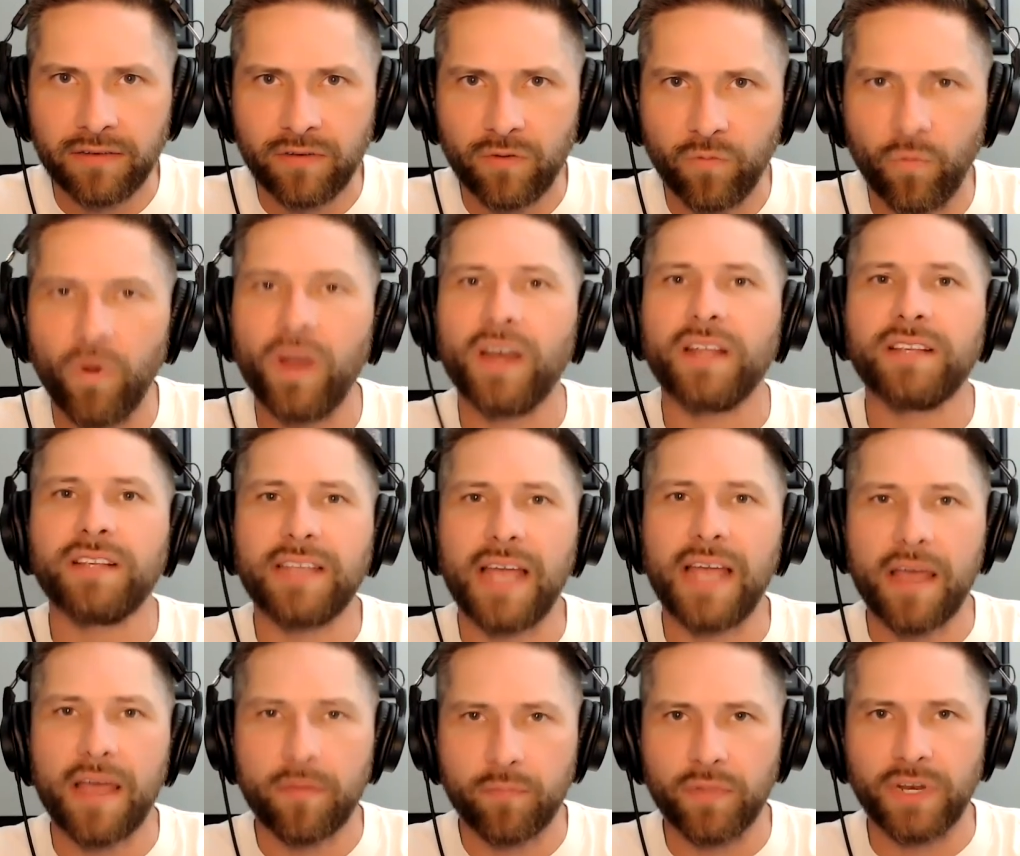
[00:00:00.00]
What is
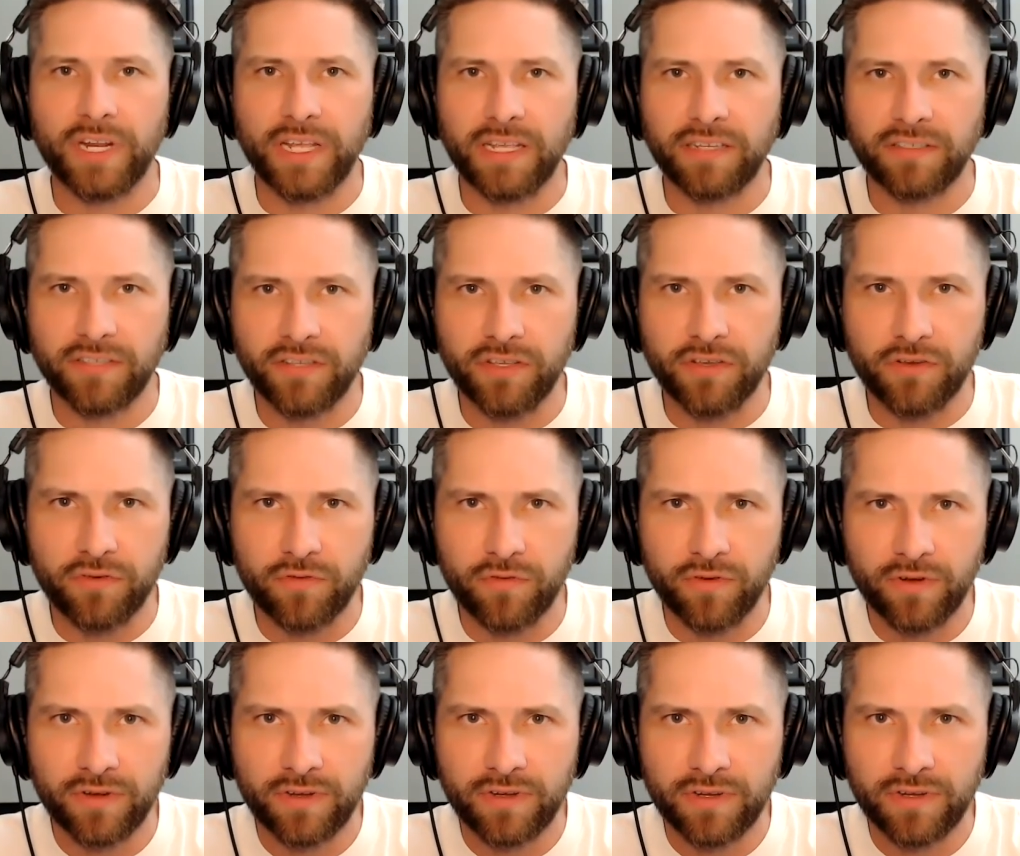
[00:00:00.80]
happening to you?
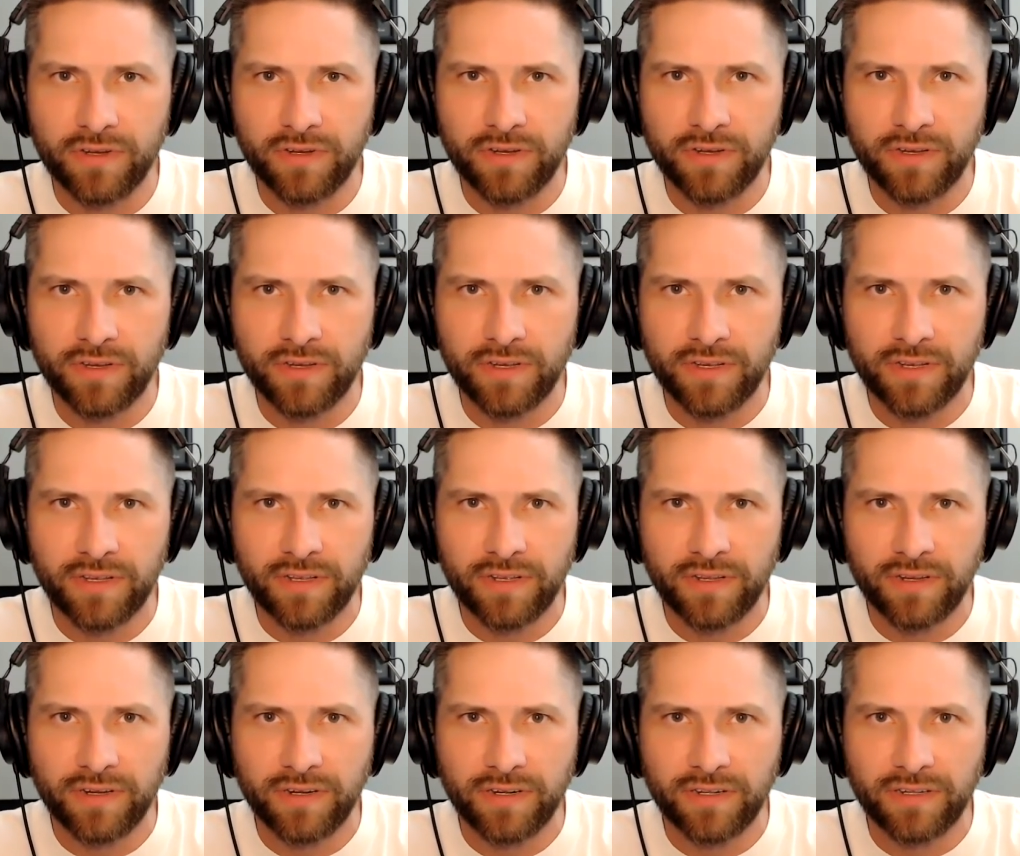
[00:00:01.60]

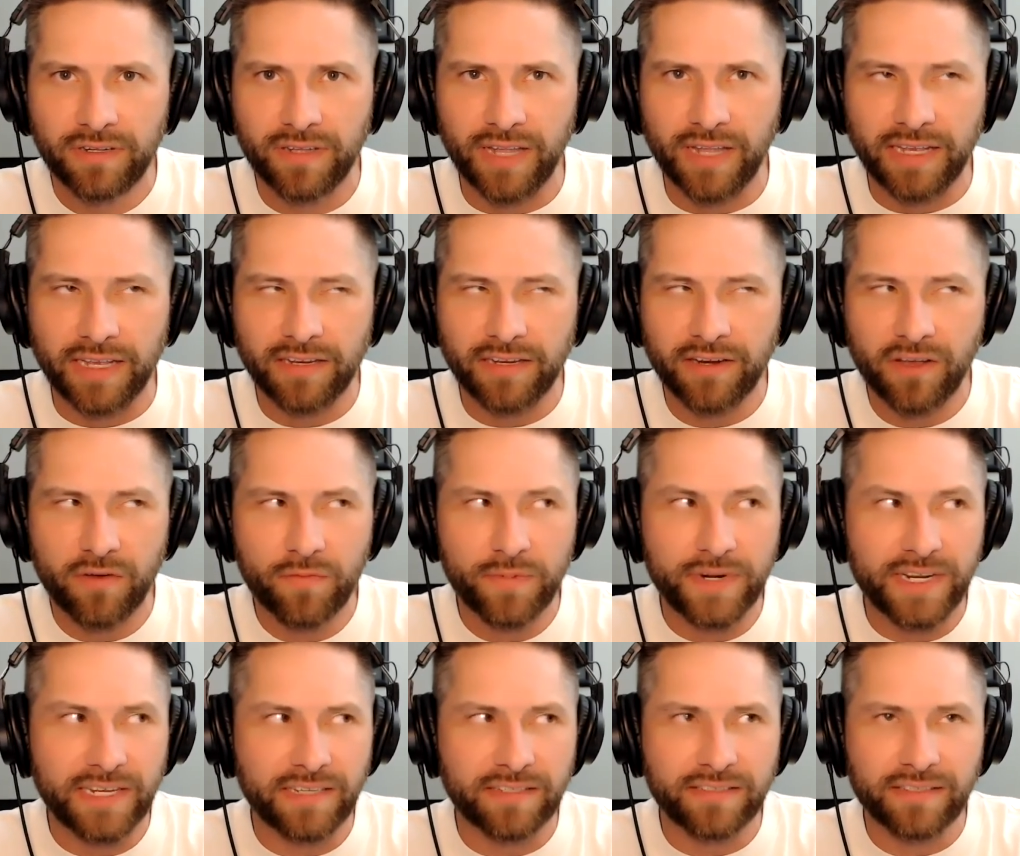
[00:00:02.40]
Like,
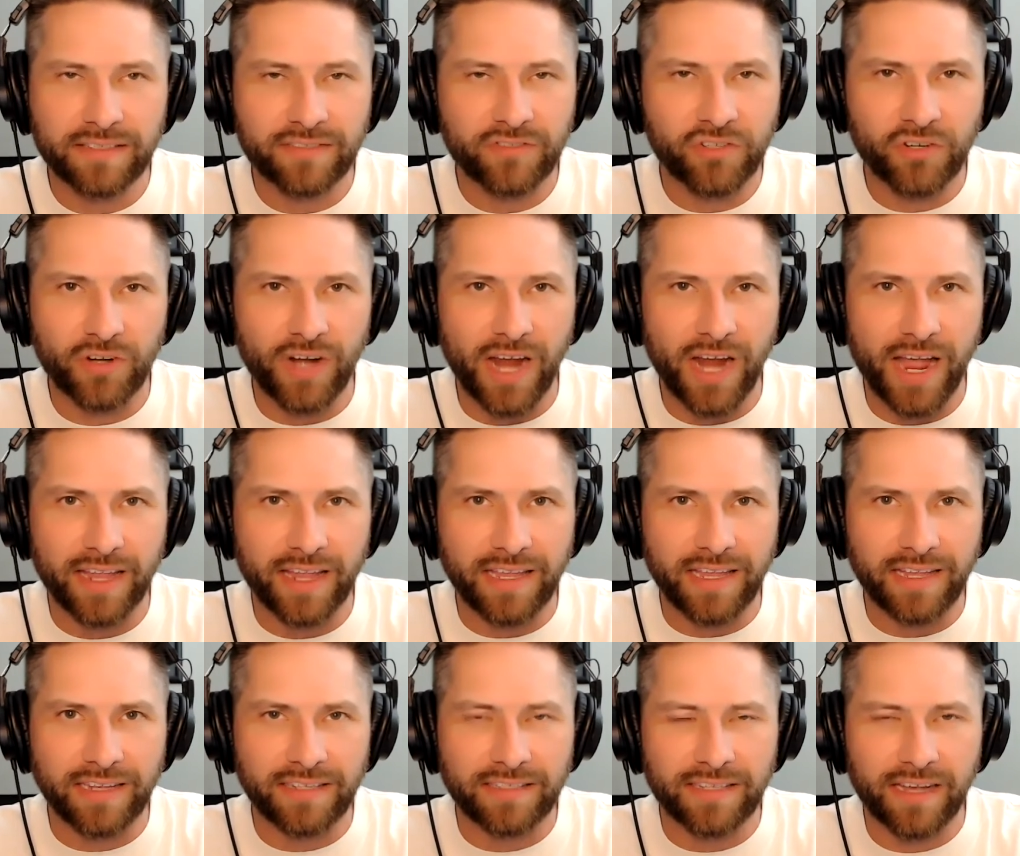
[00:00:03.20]
nobody's
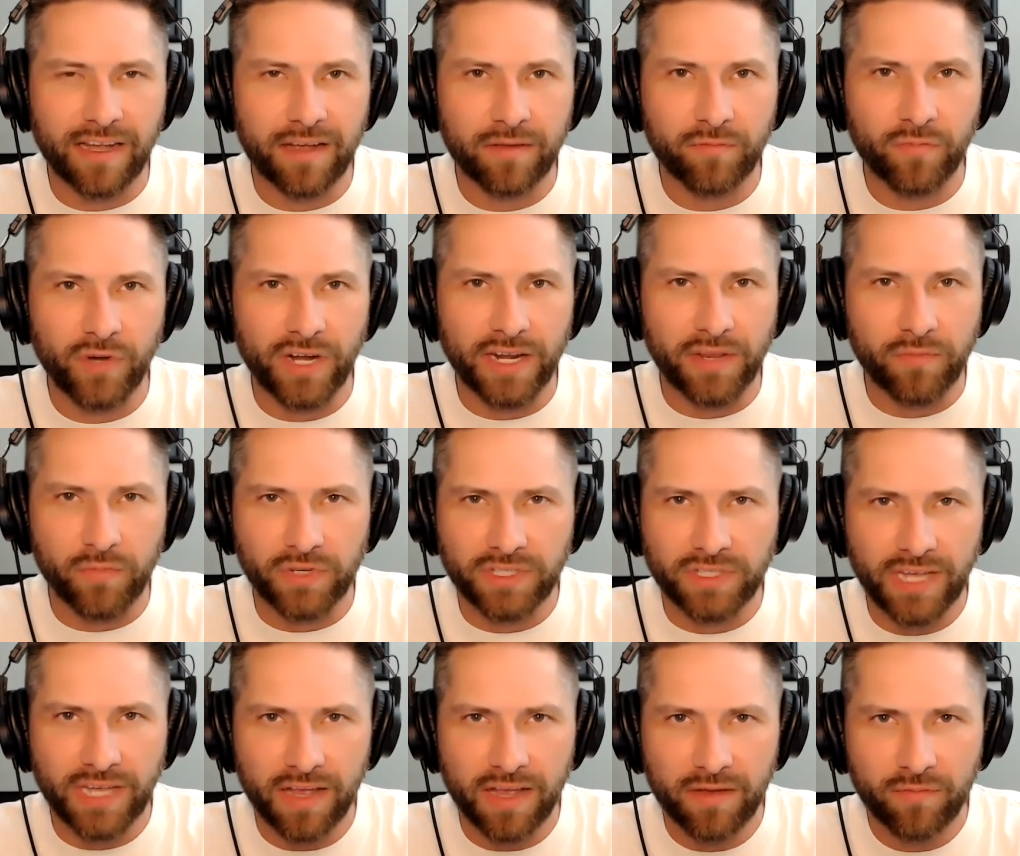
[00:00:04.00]
tracking Tom Brady, but
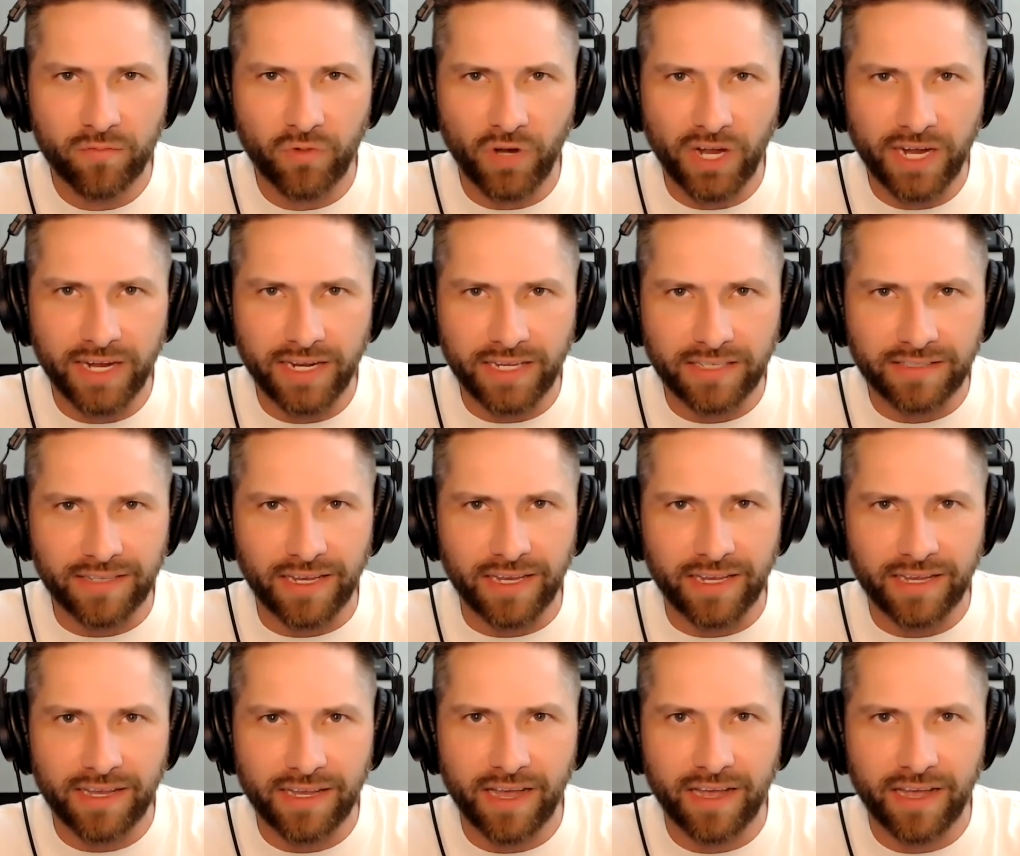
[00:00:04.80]
Tom Brady is
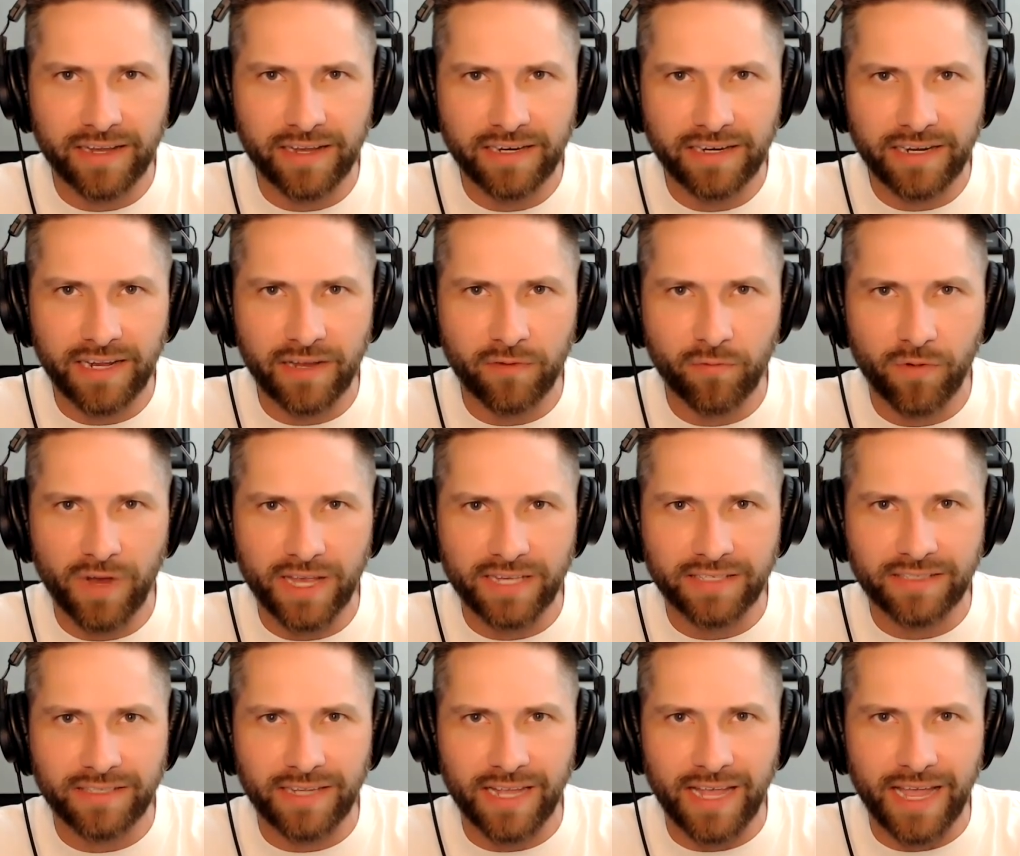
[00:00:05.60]
like Kanye
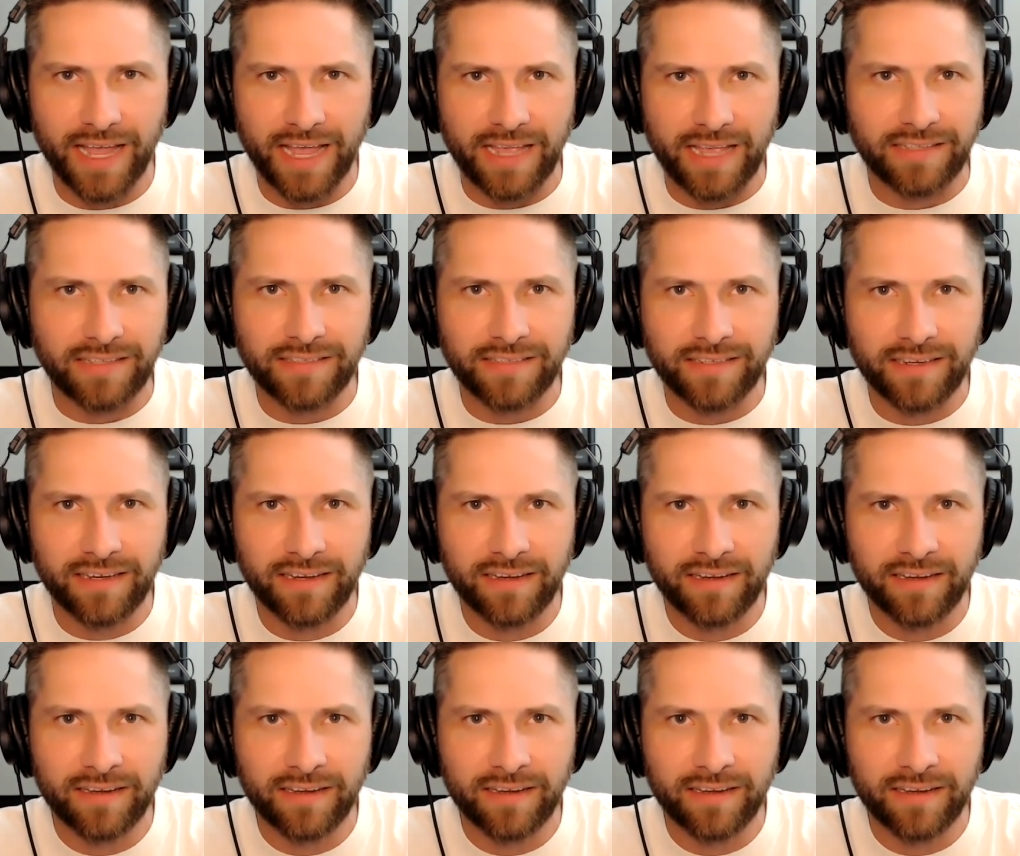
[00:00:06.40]
West-esque.